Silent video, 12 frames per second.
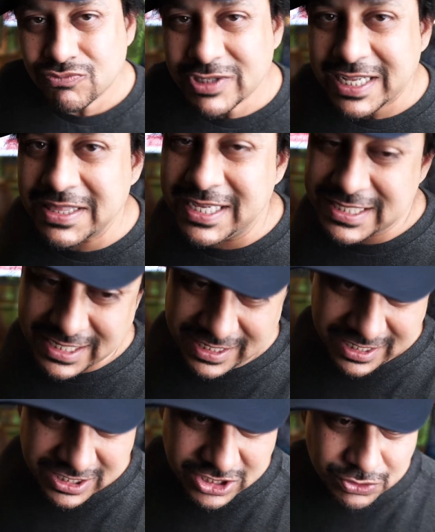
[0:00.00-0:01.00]
let's get
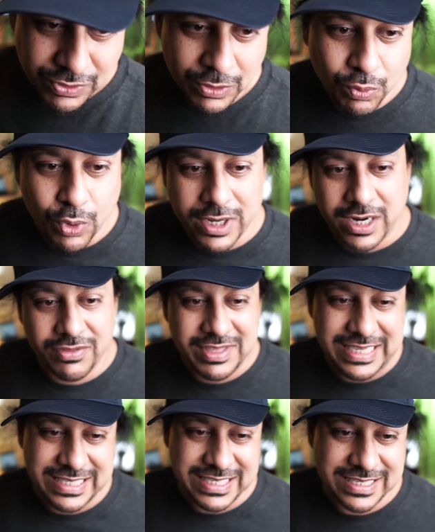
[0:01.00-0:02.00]
into it. What are
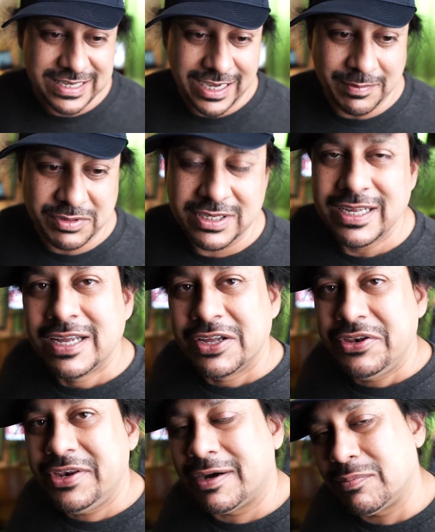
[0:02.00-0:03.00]
these steps?
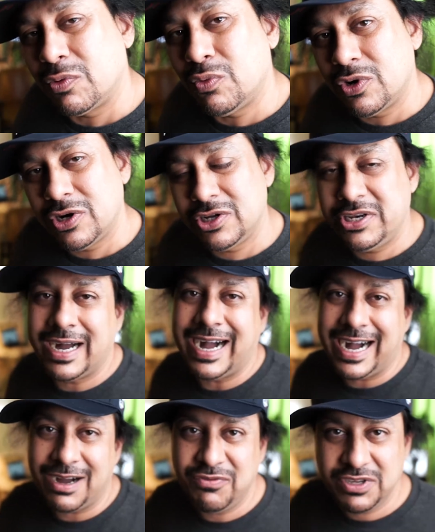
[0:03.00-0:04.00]
Number one,
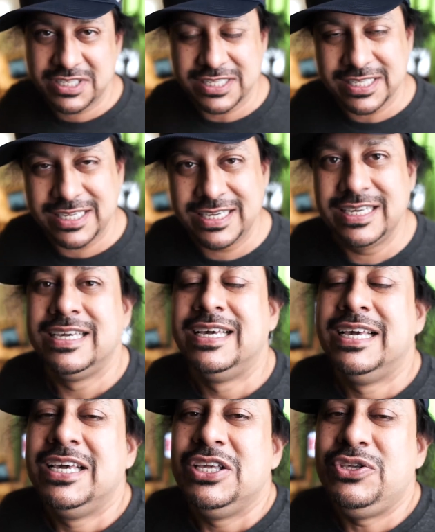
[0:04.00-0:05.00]
obviously,
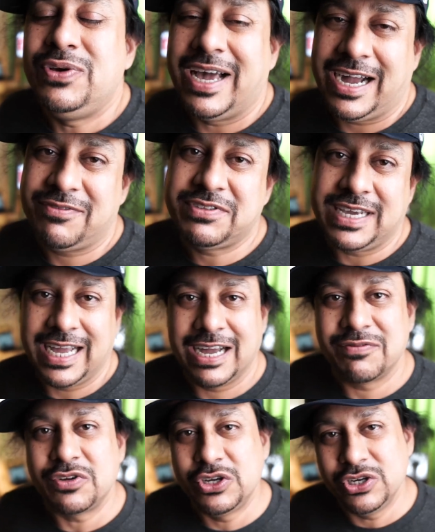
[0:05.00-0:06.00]
you have to
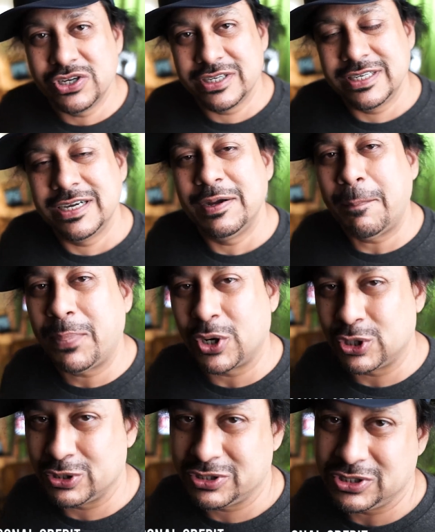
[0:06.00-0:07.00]
have good
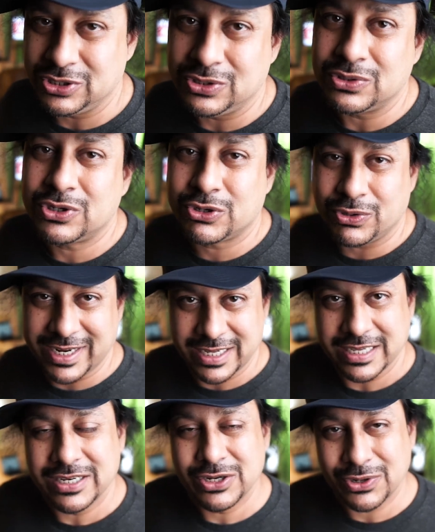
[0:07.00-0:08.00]
personal
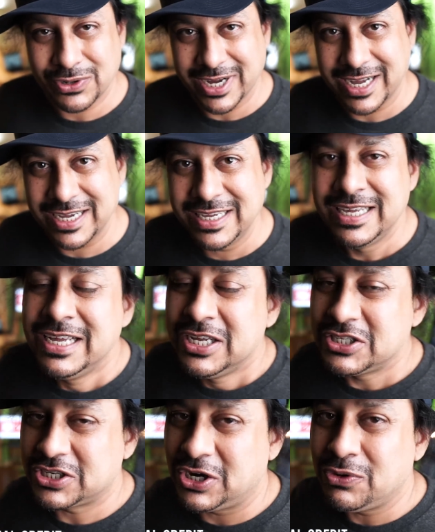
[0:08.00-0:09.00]
credit. Okay.
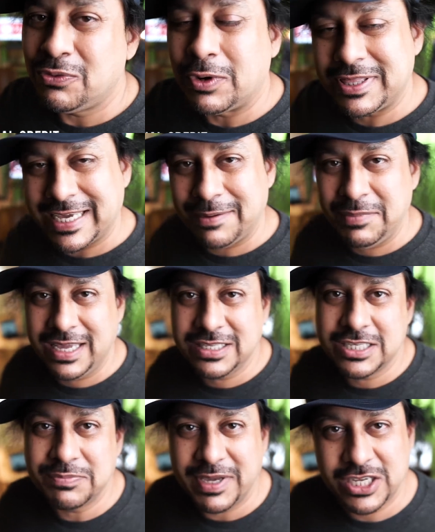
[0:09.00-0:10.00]
So what that means
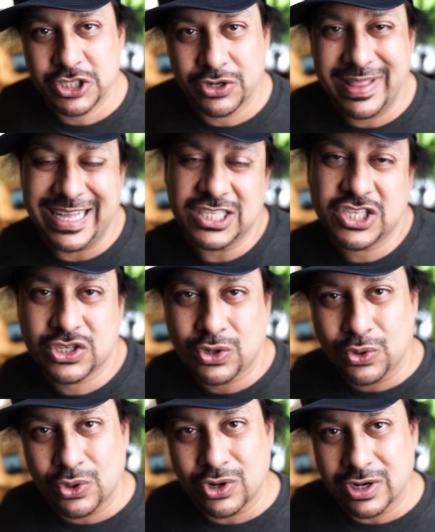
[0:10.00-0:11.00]
is make sure that
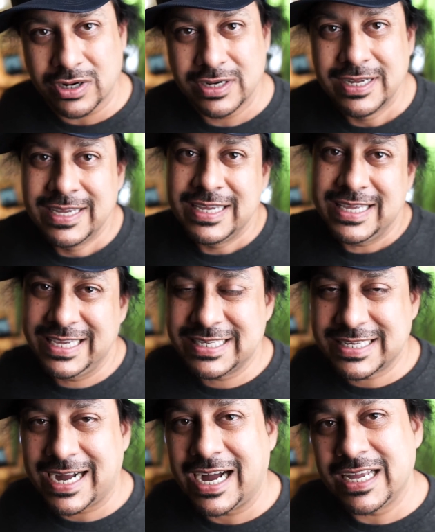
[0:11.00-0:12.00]
score
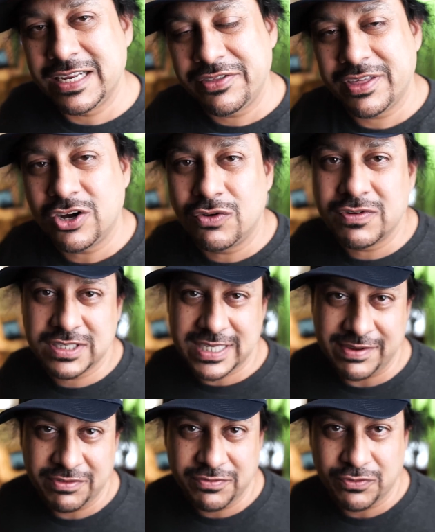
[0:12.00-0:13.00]
is high. Anything over a
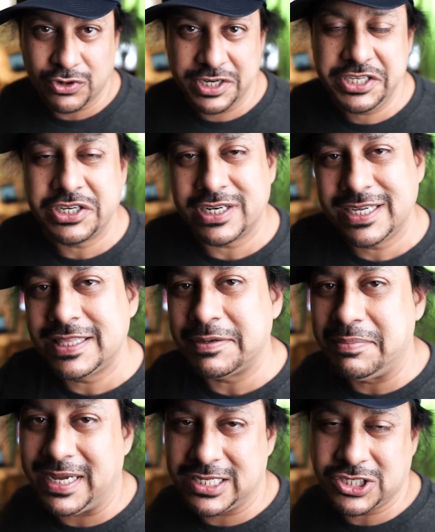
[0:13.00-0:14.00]
740, you're going to get the
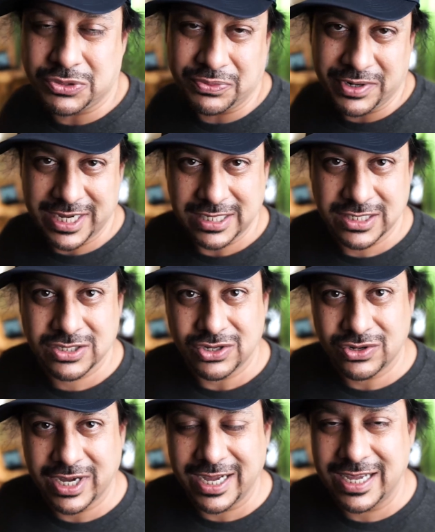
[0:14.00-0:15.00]
best rates.
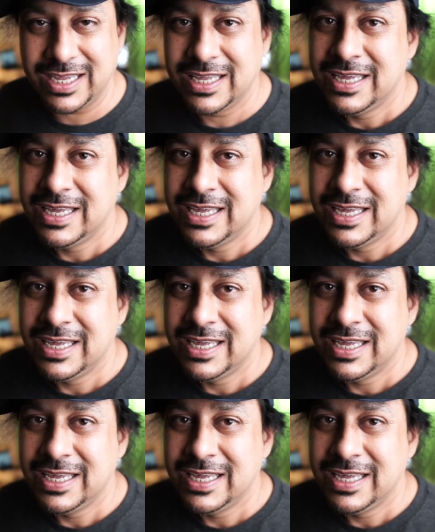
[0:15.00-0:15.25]
Okay.